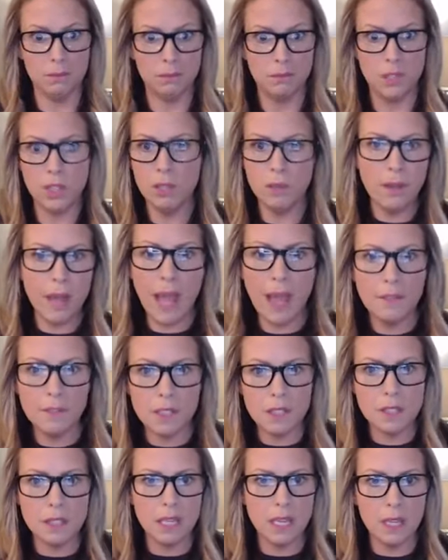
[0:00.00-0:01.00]
You don't have
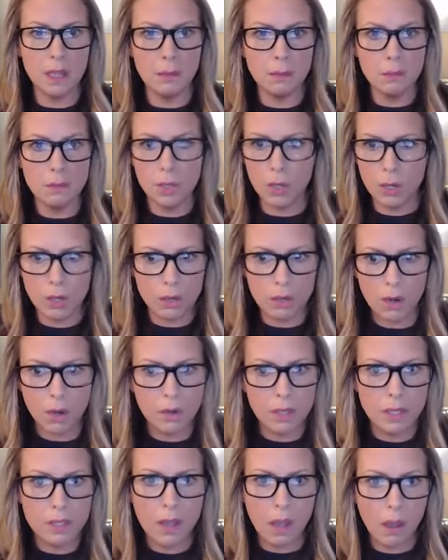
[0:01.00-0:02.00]
to see them. You're a
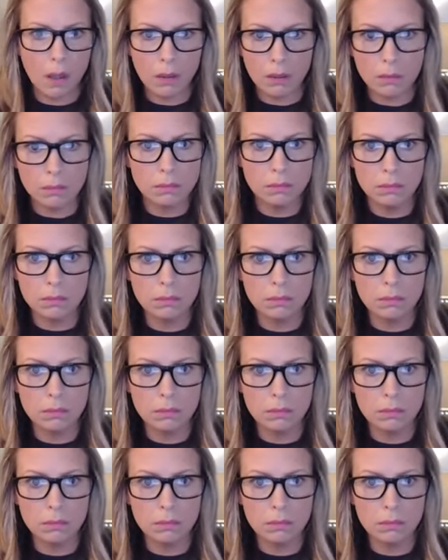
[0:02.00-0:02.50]
grown adult.